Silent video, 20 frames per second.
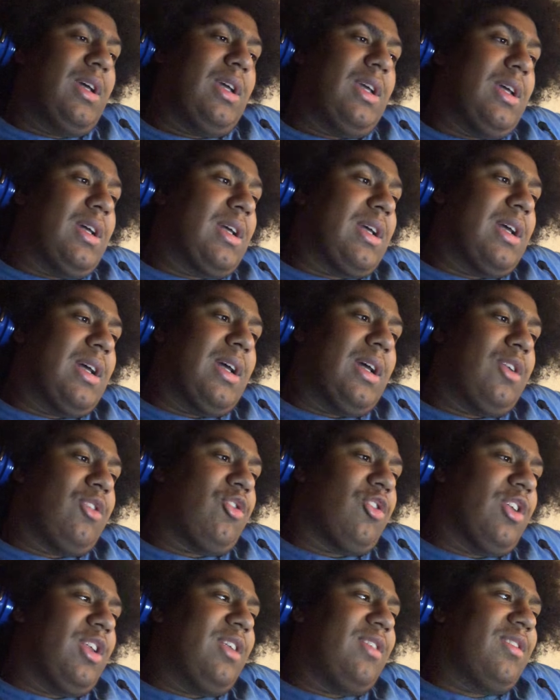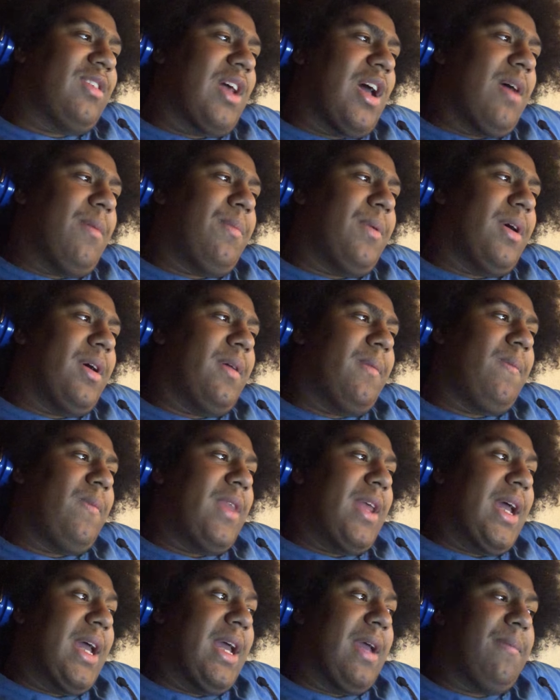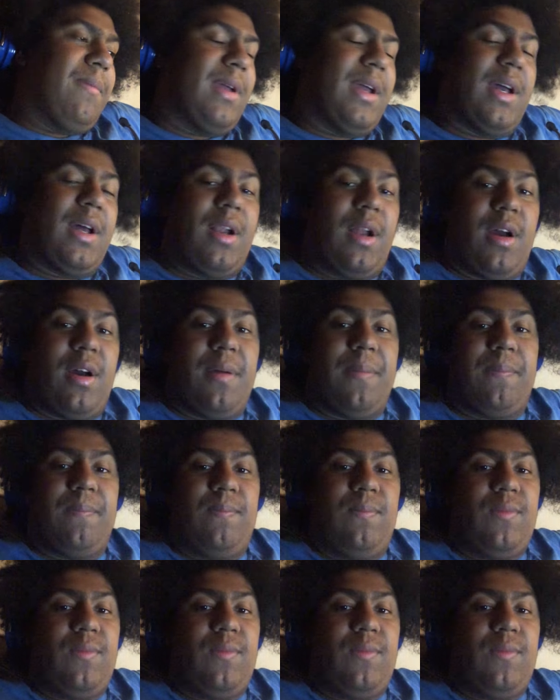again, truly sad, but hey, man, um,